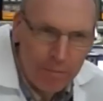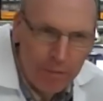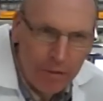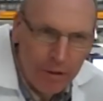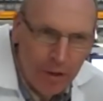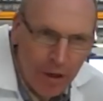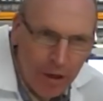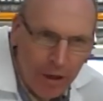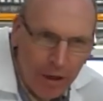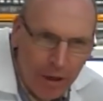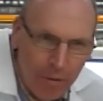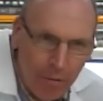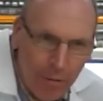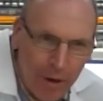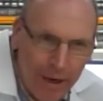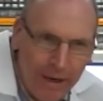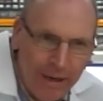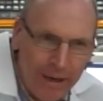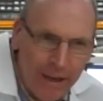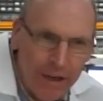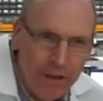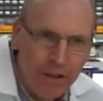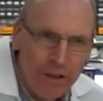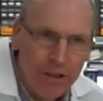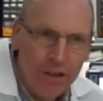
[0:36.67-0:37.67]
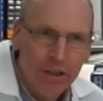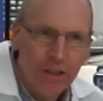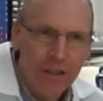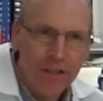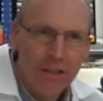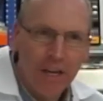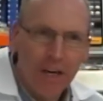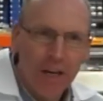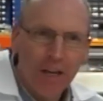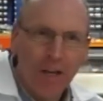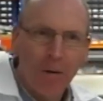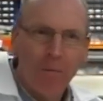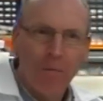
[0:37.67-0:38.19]
the regulators, the
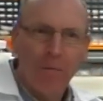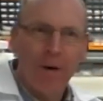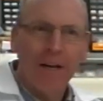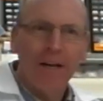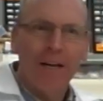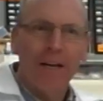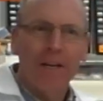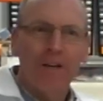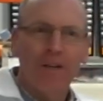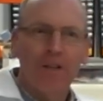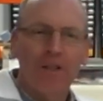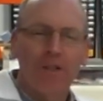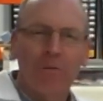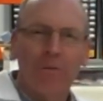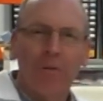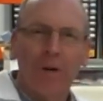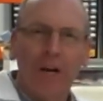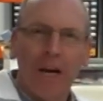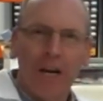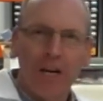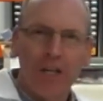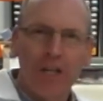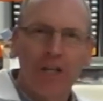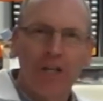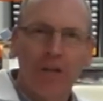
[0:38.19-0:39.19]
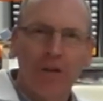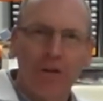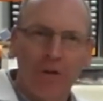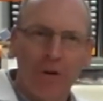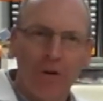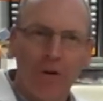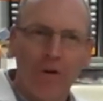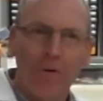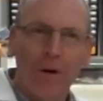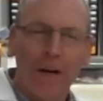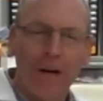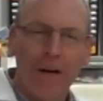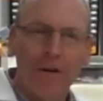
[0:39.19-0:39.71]
telecom regulators, will actually
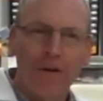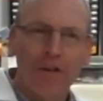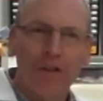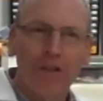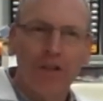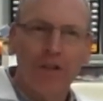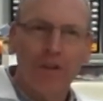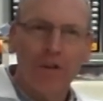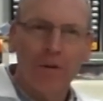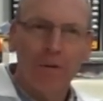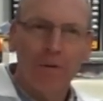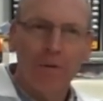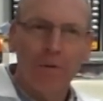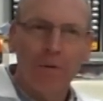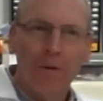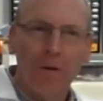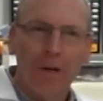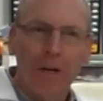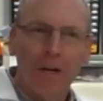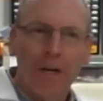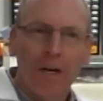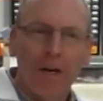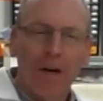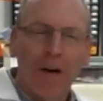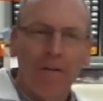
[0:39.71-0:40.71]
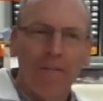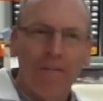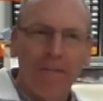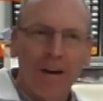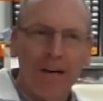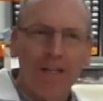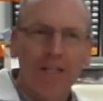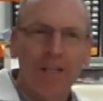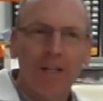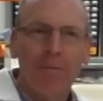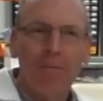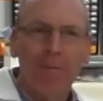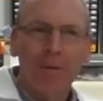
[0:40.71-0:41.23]
call around to
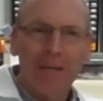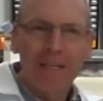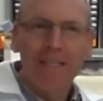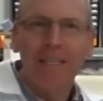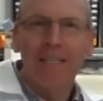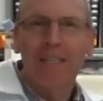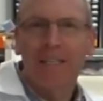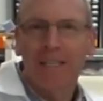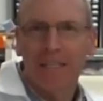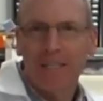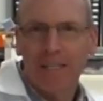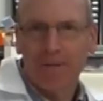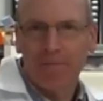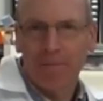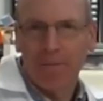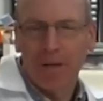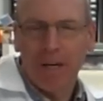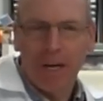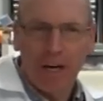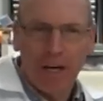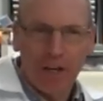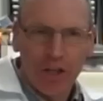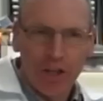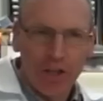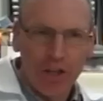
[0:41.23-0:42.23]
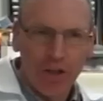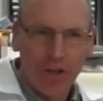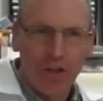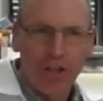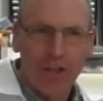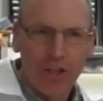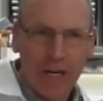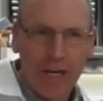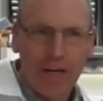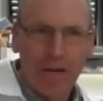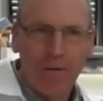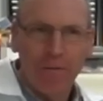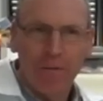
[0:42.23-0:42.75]
offending buildings and shut
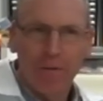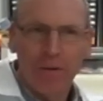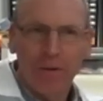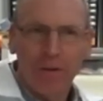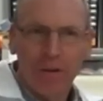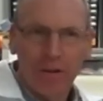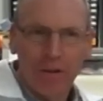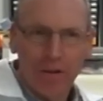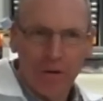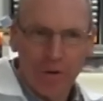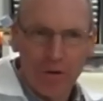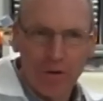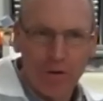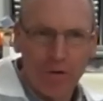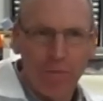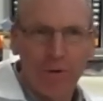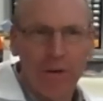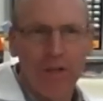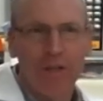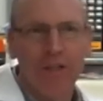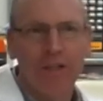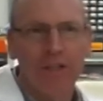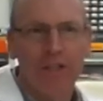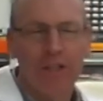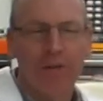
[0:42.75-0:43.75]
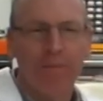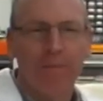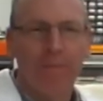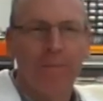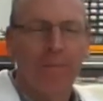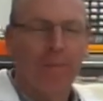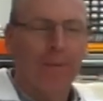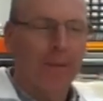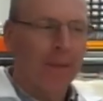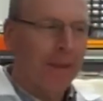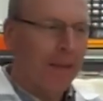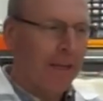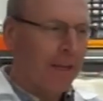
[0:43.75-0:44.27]
down those repeaters.
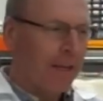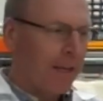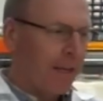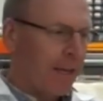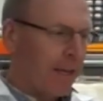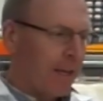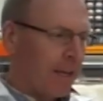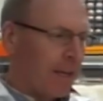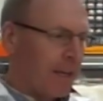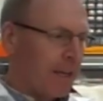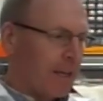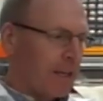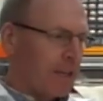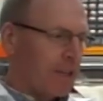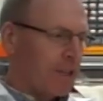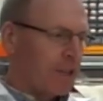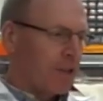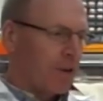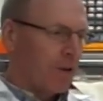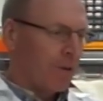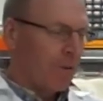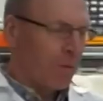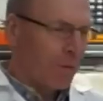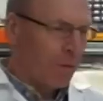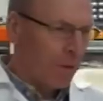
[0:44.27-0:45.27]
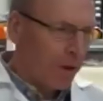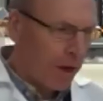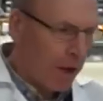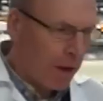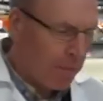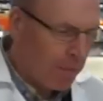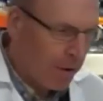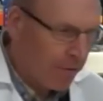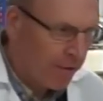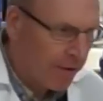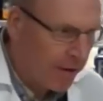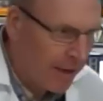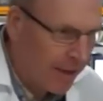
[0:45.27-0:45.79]
So
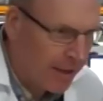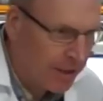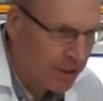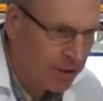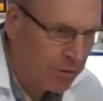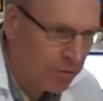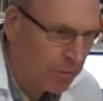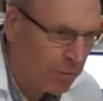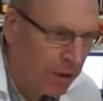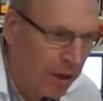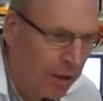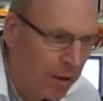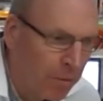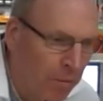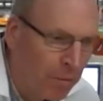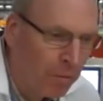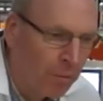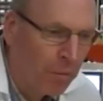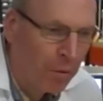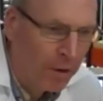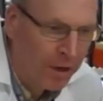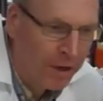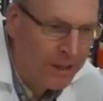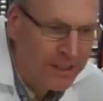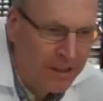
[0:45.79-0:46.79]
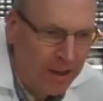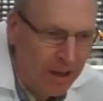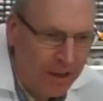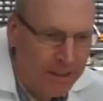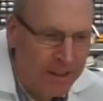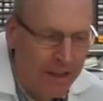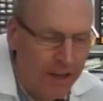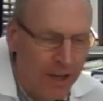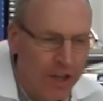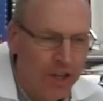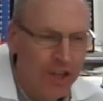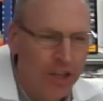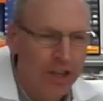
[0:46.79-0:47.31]
I'm often asked, well, what is an
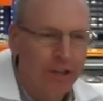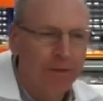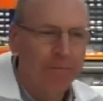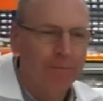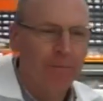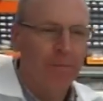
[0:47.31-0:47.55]
oscillation?